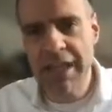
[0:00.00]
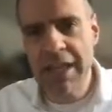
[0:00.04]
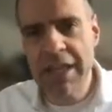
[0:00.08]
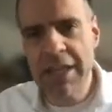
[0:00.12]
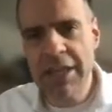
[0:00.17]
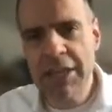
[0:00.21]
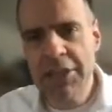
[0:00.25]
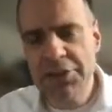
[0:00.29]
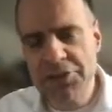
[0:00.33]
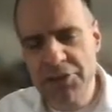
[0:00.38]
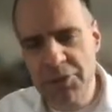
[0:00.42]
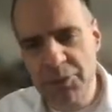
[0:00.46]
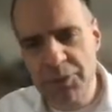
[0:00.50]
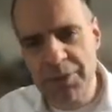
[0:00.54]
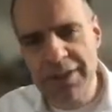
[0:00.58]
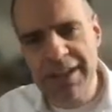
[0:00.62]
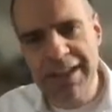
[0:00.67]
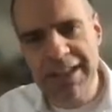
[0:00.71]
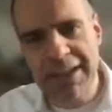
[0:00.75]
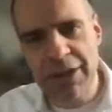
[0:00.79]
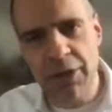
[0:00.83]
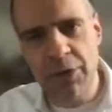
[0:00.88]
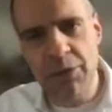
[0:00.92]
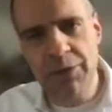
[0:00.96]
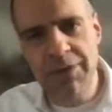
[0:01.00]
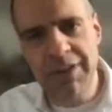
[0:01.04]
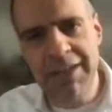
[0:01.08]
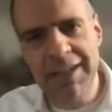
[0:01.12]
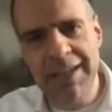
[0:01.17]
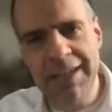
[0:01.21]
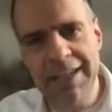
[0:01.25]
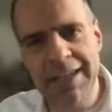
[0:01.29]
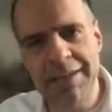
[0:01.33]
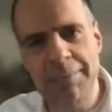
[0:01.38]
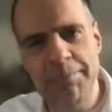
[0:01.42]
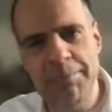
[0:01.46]
You really
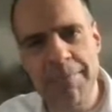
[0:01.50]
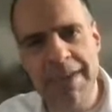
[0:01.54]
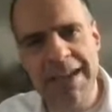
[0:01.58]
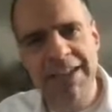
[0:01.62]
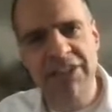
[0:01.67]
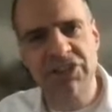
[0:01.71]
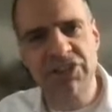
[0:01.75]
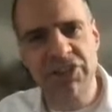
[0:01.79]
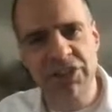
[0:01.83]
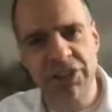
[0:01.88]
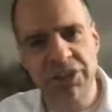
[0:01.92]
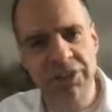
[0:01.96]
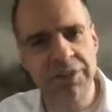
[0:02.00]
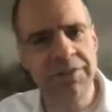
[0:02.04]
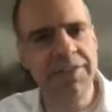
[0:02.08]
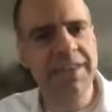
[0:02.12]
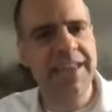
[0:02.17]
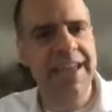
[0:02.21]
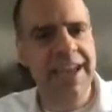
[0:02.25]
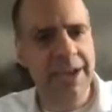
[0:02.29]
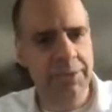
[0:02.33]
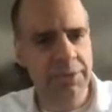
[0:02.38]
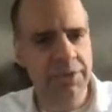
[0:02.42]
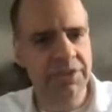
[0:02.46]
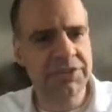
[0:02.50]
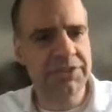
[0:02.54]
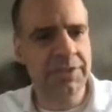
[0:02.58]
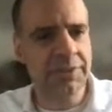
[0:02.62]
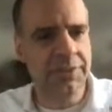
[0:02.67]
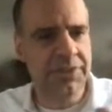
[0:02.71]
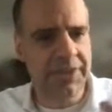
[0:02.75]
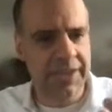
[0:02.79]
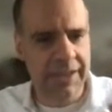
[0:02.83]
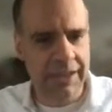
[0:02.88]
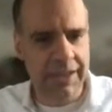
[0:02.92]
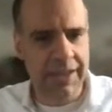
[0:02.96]
only measure the errors of
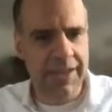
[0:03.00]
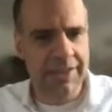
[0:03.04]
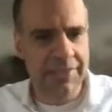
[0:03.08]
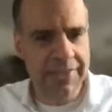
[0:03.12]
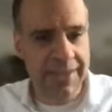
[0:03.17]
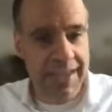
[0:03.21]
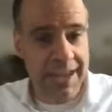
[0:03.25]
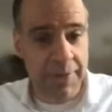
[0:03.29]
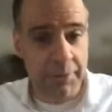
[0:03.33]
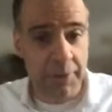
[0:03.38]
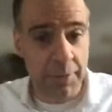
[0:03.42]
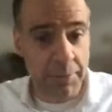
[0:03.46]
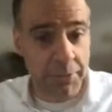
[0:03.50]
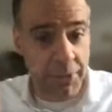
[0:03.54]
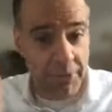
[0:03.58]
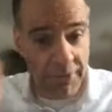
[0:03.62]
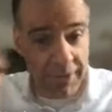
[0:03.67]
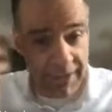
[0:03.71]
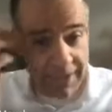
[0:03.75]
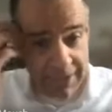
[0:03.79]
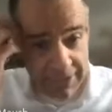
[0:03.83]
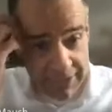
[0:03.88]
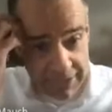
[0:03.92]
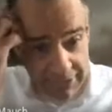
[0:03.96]
the error per gate.